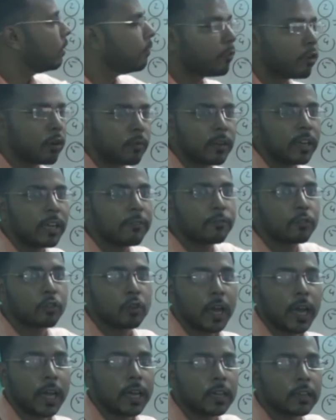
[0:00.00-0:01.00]
from left to
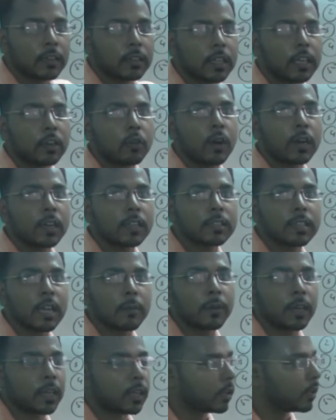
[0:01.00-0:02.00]
right, then what is
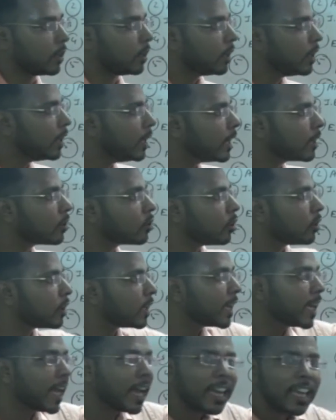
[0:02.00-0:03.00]
happening?
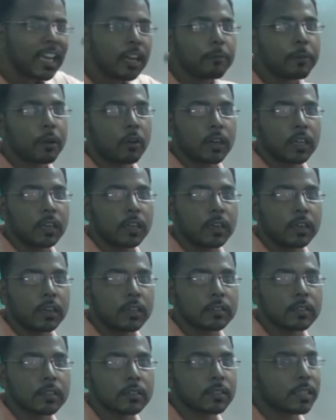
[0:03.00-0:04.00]
Electron gaining power
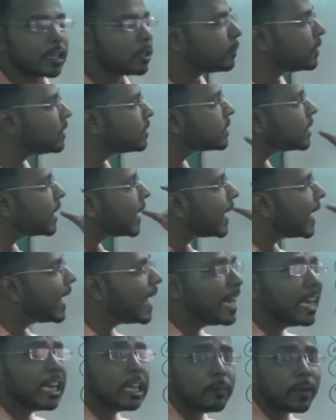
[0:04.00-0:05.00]
increases. That means the
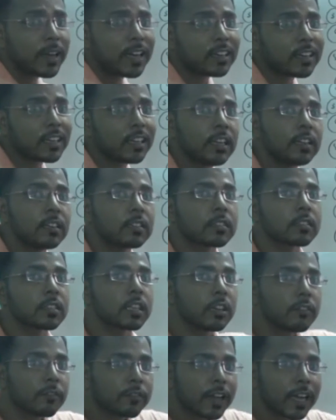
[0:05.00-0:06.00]
element
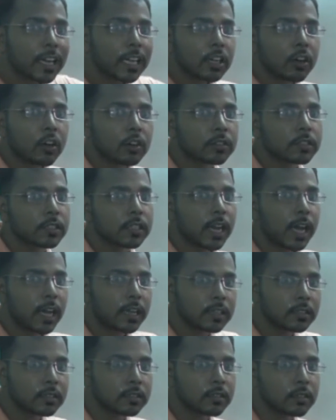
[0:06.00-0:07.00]
itself getting
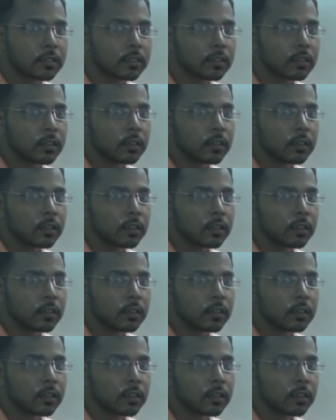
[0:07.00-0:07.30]
oxidized.